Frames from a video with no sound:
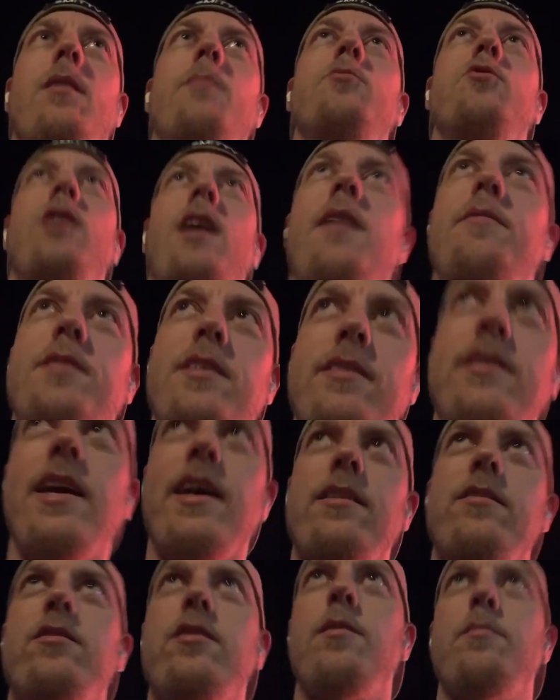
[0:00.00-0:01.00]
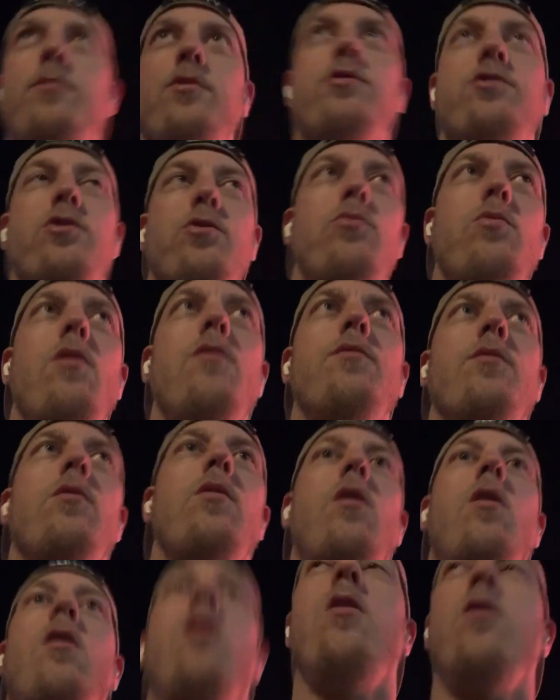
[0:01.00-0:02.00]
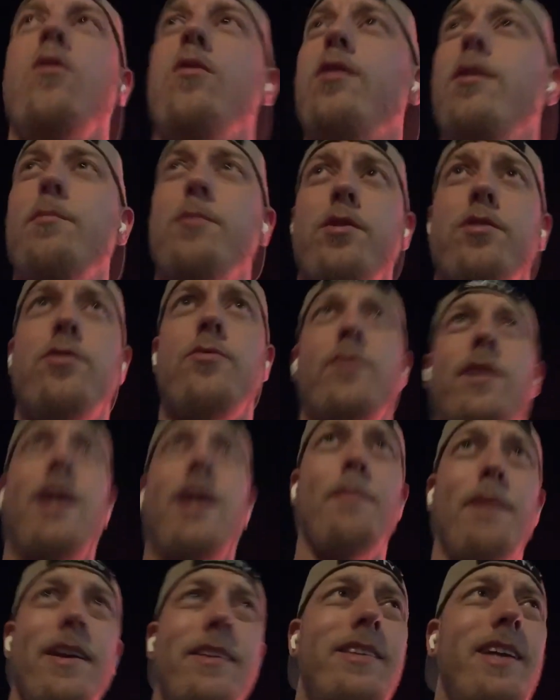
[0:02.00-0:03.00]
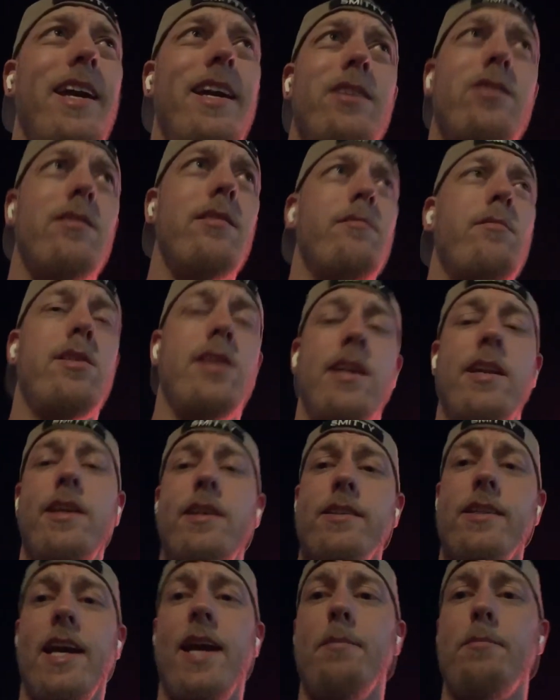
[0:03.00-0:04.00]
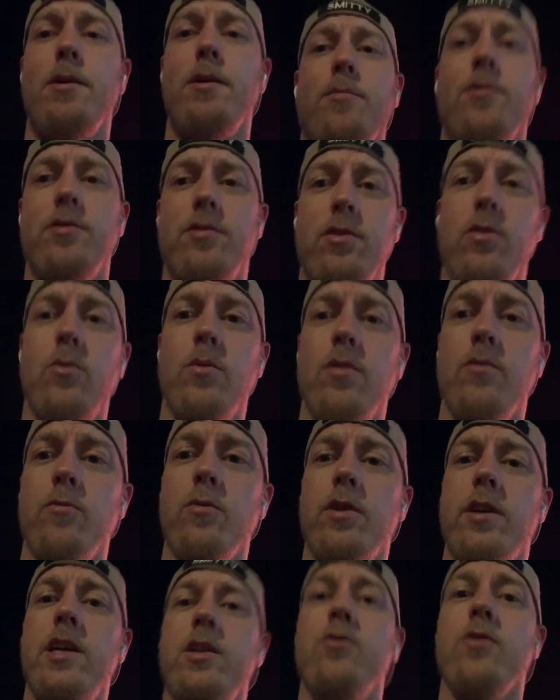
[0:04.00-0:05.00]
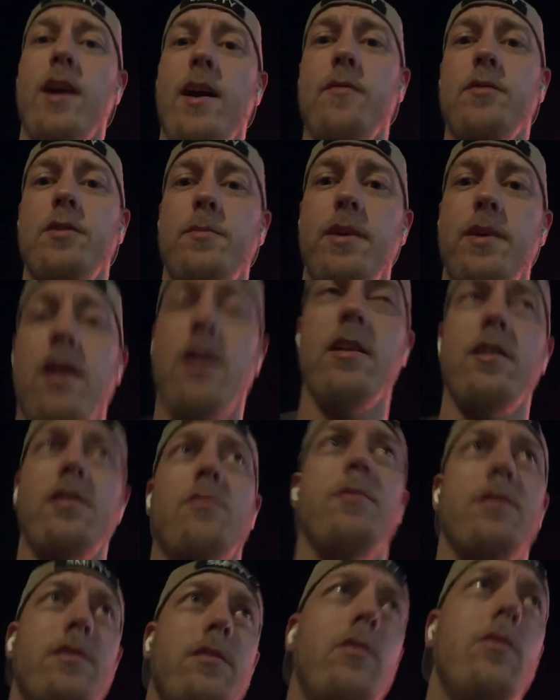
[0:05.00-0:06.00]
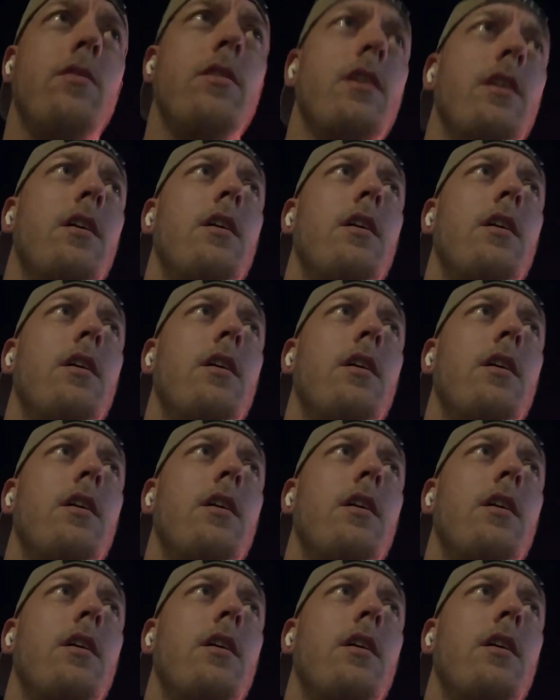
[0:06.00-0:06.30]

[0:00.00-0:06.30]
I'm drafting Taylor number two overall or number three. I might take CeeDee Lamb number two in a rookie draft, to be honest with you.